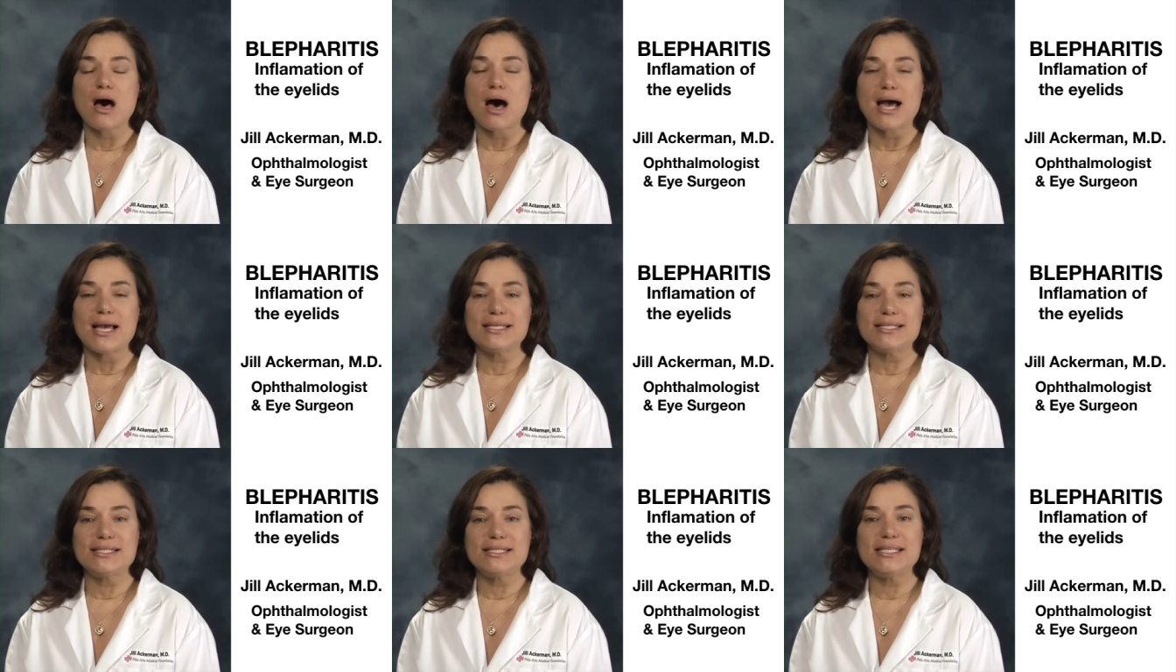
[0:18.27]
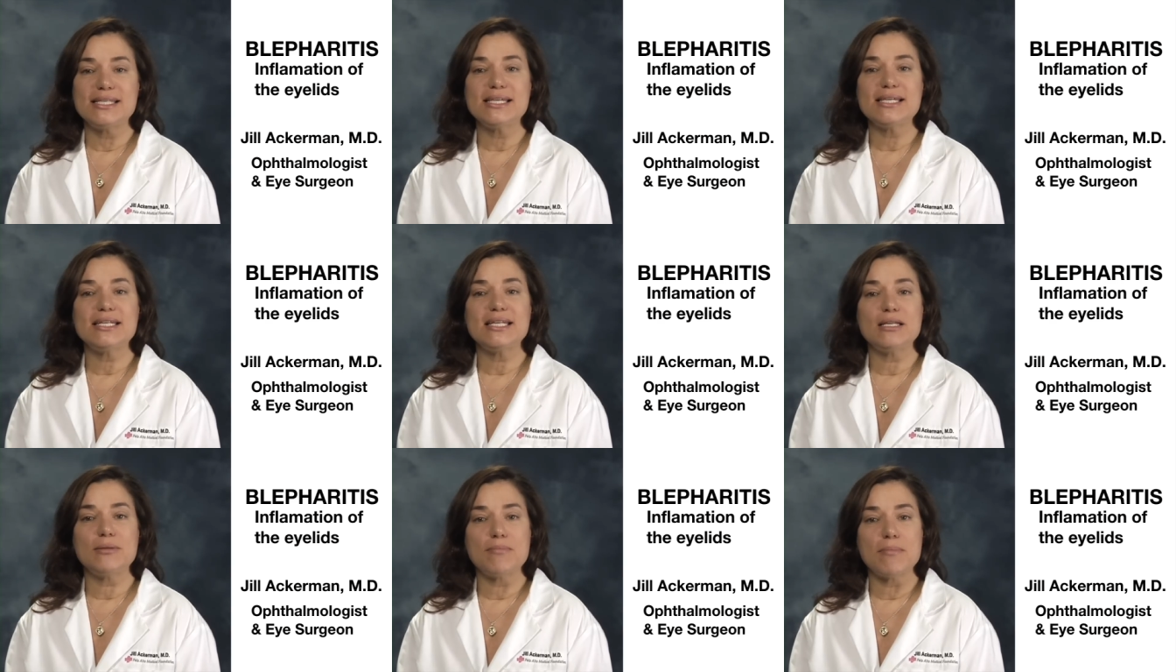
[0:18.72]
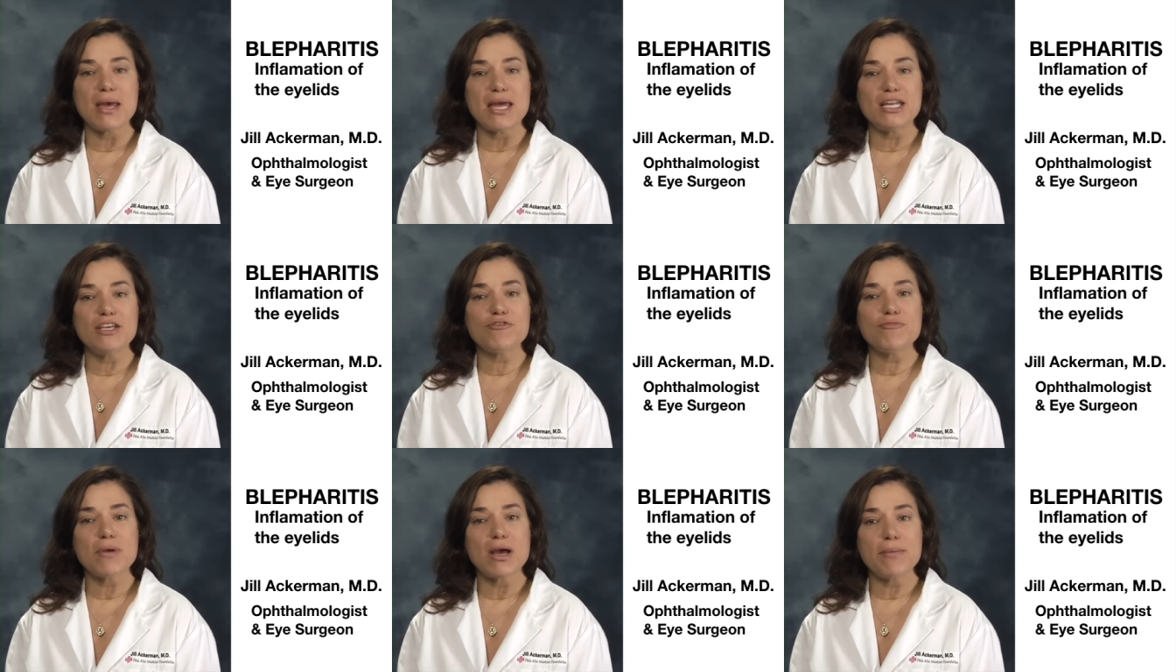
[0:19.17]
I see it in
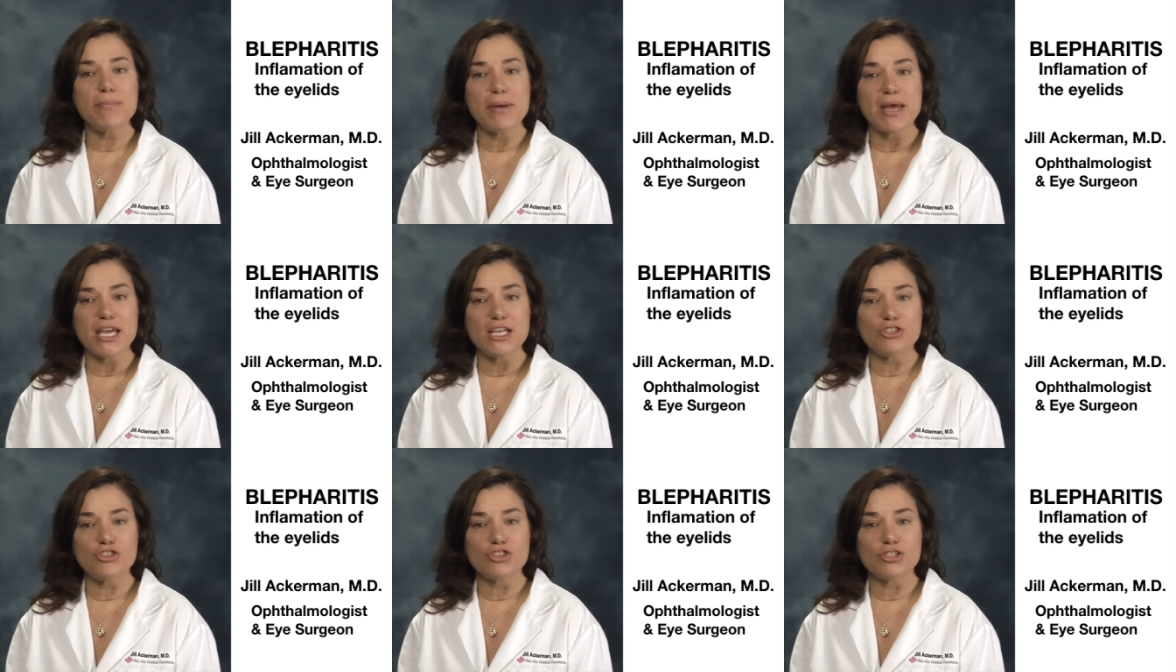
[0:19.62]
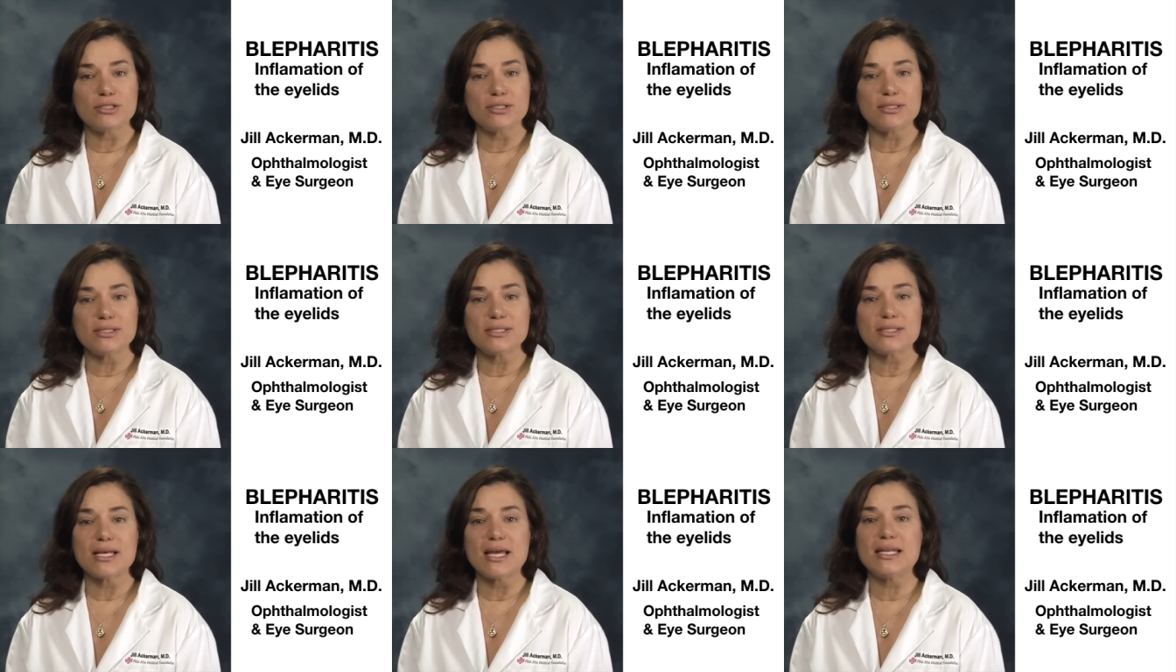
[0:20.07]
many of my patients,